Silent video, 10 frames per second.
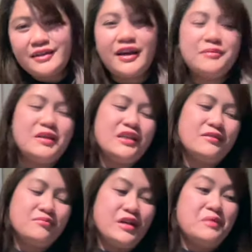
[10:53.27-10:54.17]
I
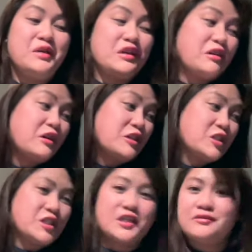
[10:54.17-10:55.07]
mean, maybe
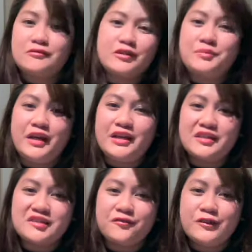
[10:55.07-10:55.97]
she can remain
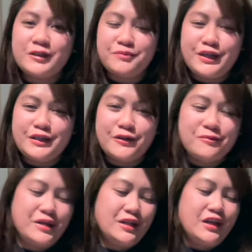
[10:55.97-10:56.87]
as a Filipino,
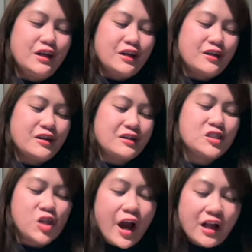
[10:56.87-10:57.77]
but her
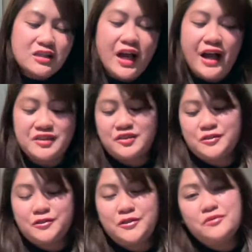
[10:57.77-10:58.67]
child has to
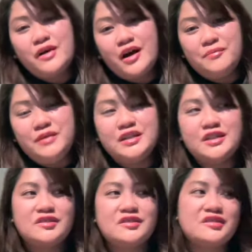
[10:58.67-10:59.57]
grow up in a
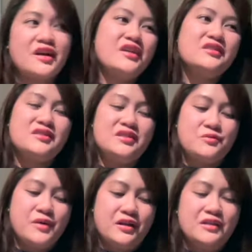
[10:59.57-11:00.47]
society where